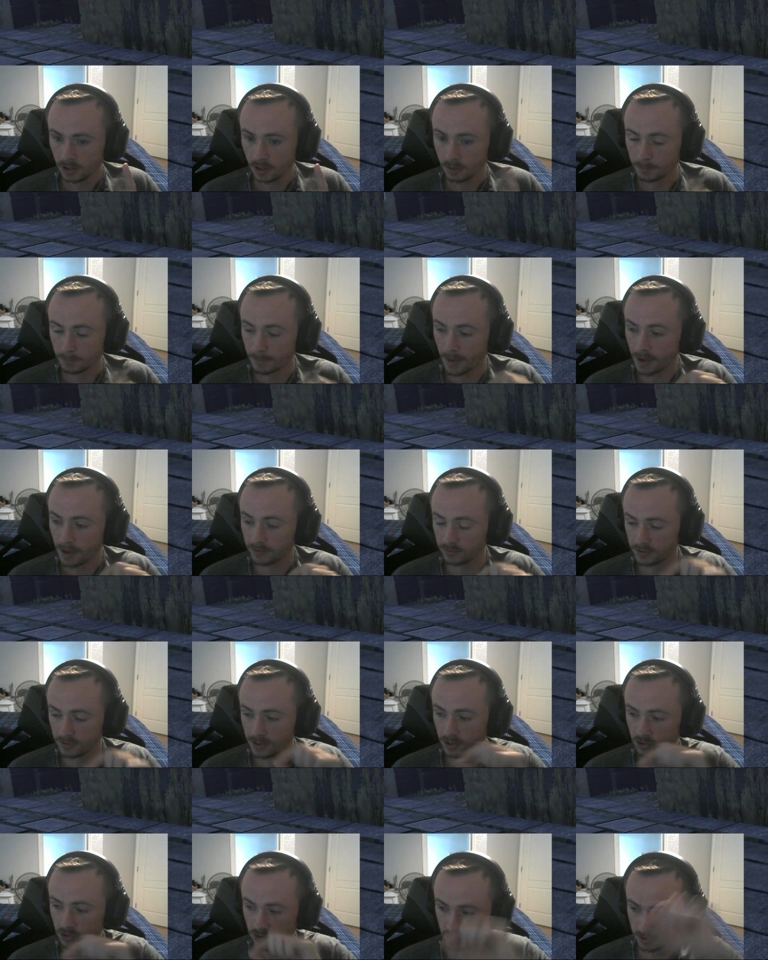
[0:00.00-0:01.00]
Maxing
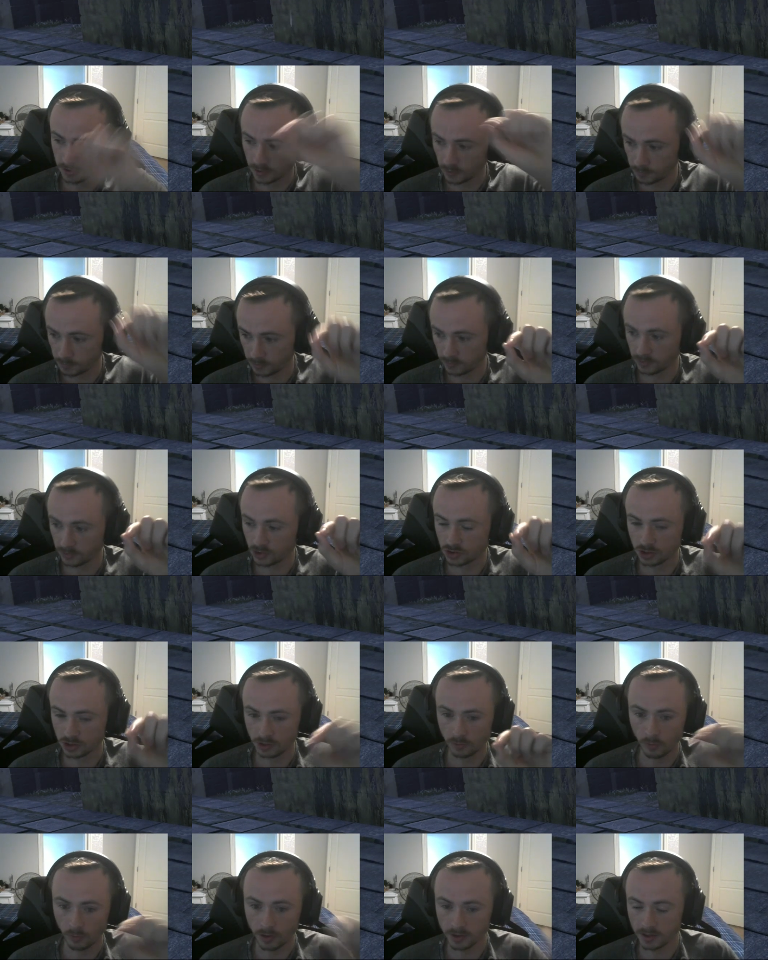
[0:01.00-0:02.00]
out your disposition
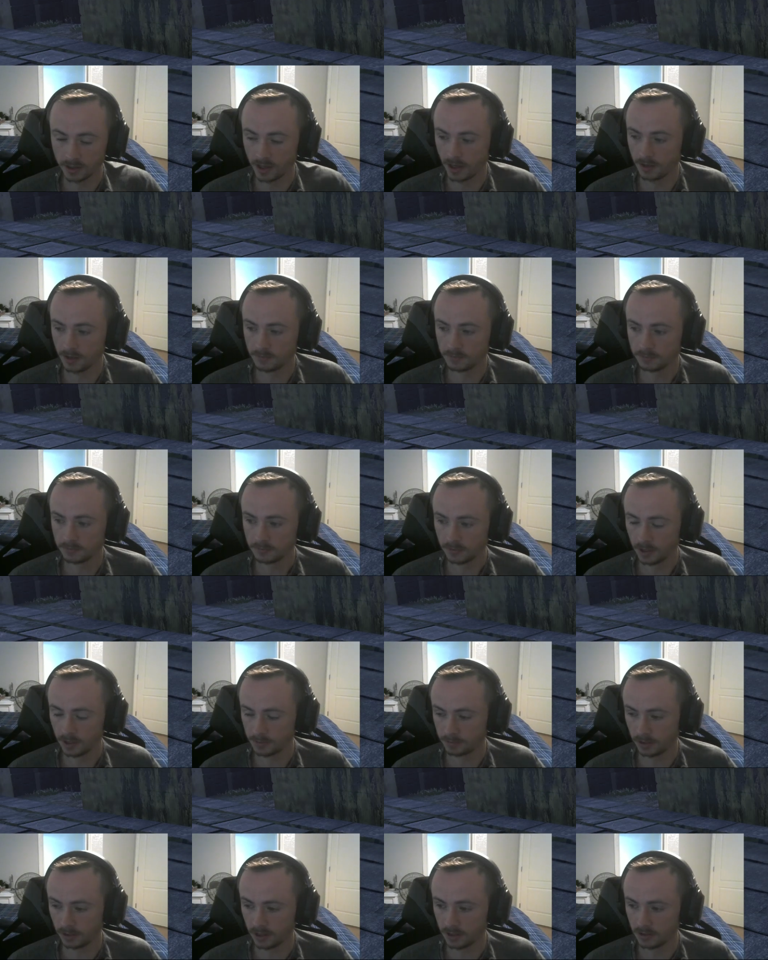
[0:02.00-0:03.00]
in one game,
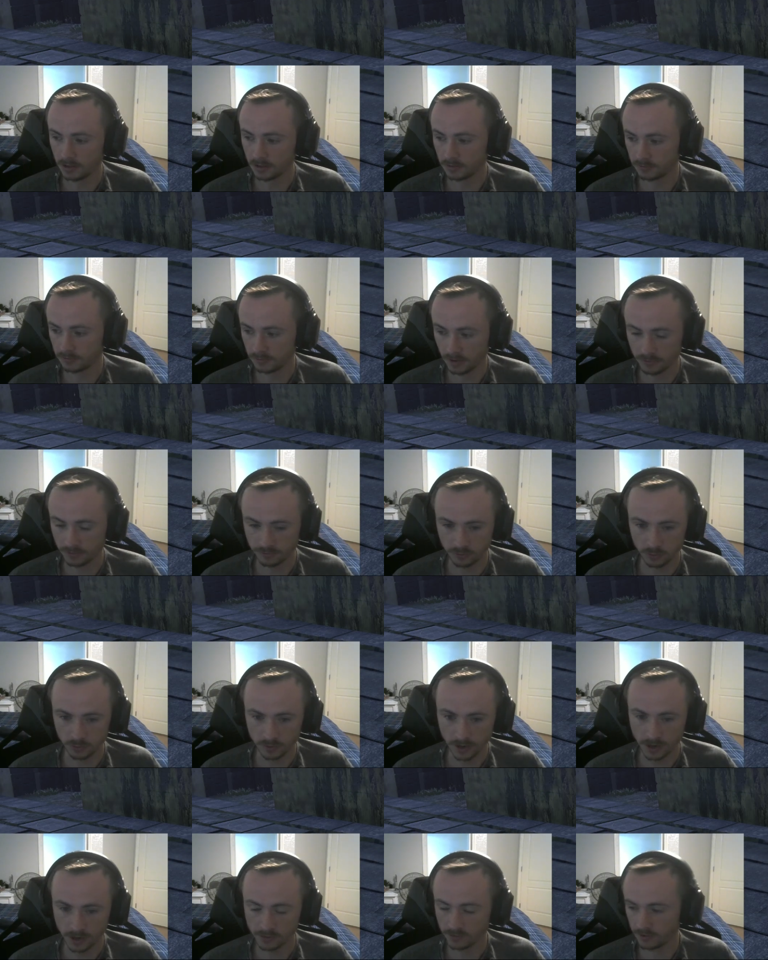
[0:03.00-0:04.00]
like playing a few
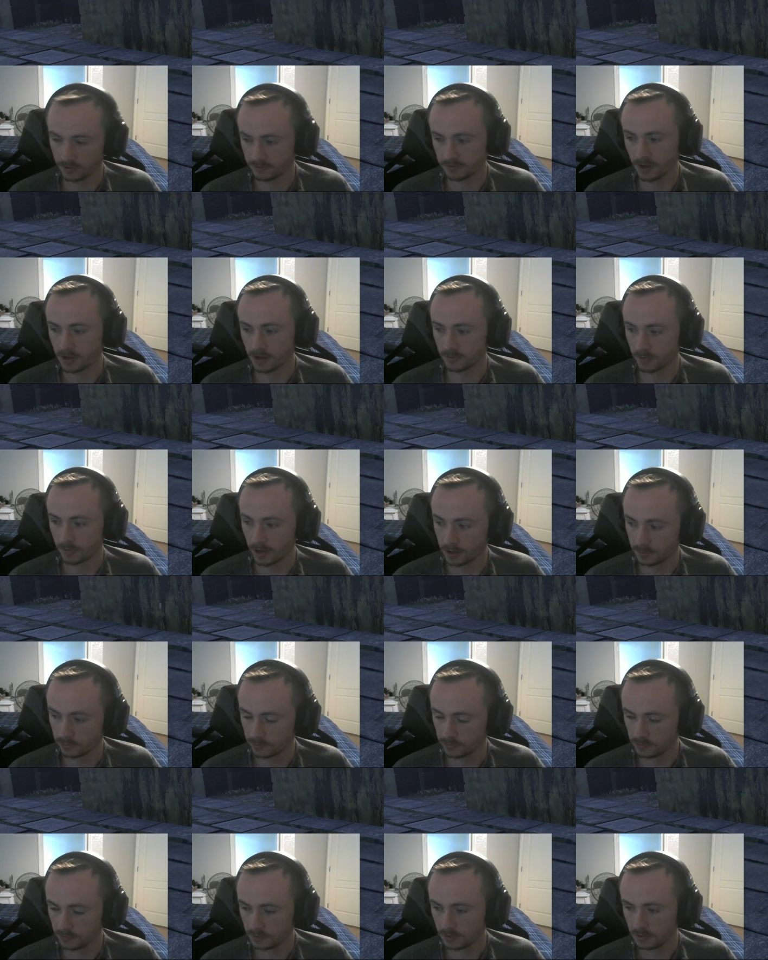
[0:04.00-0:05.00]
rounds, like 5
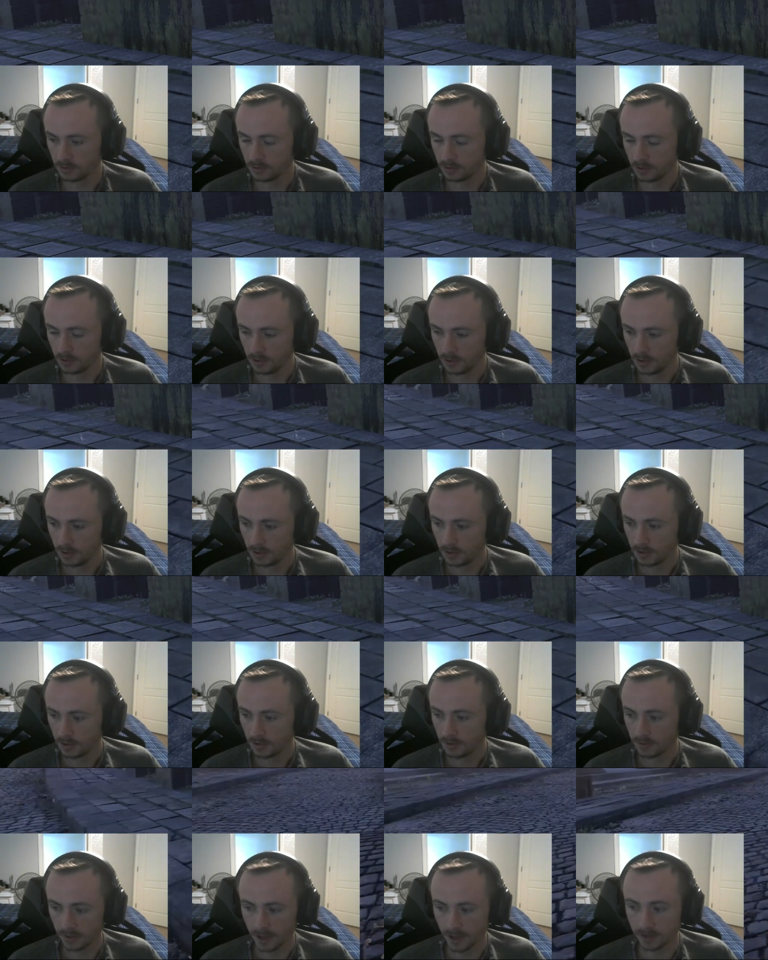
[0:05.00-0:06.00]
rounds,
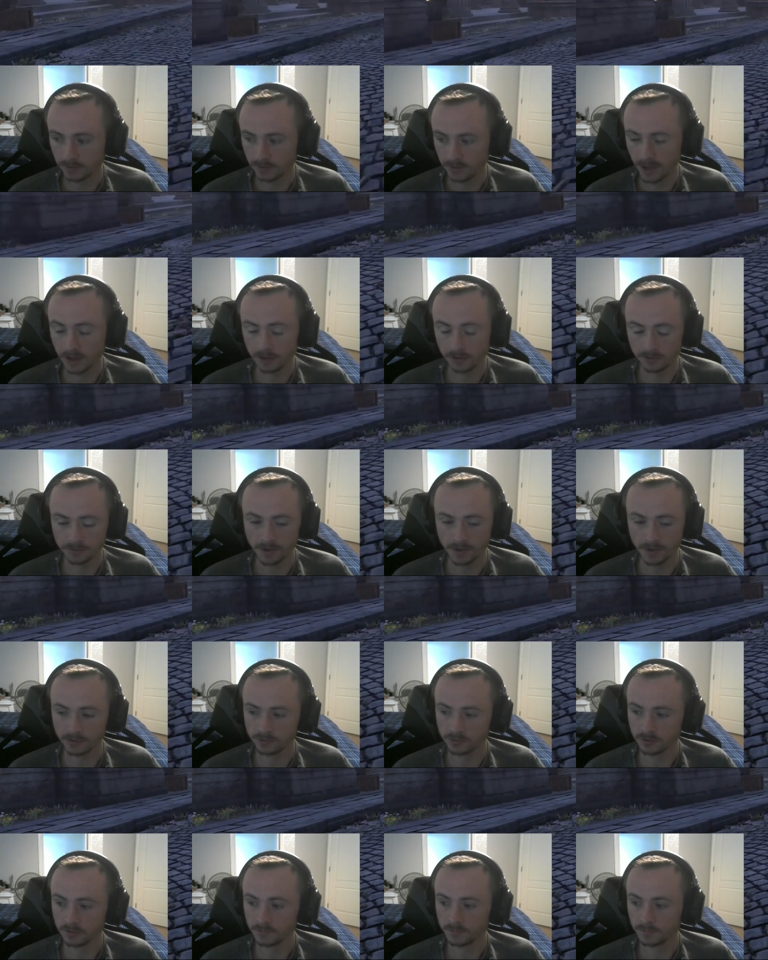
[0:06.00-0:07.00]
that is
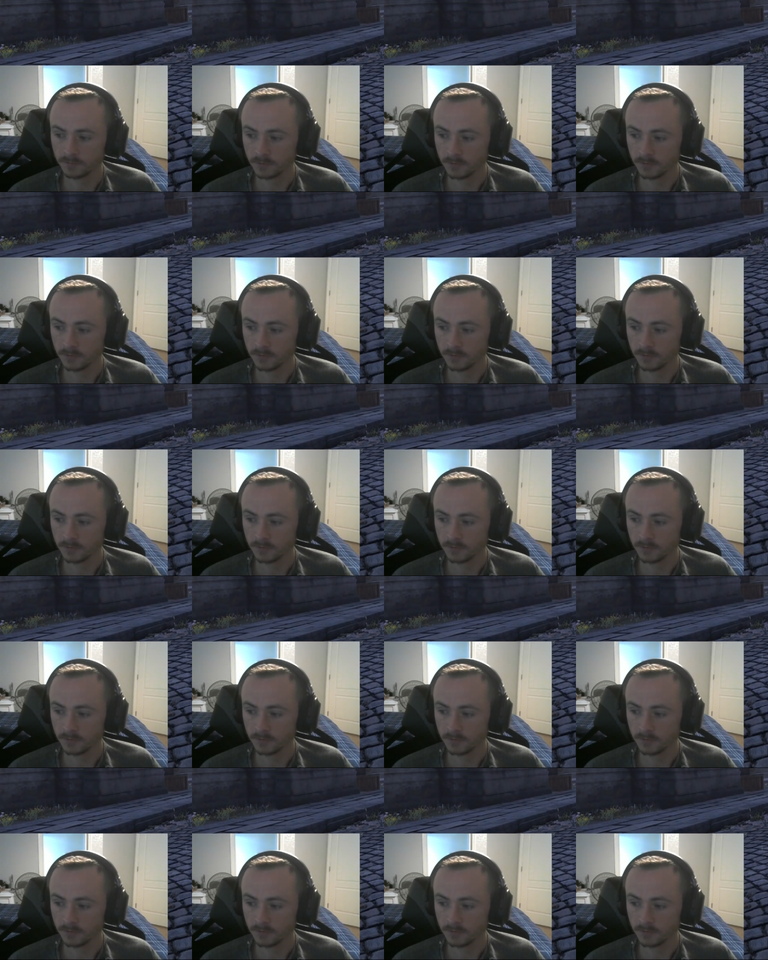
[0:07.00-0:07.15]
faster.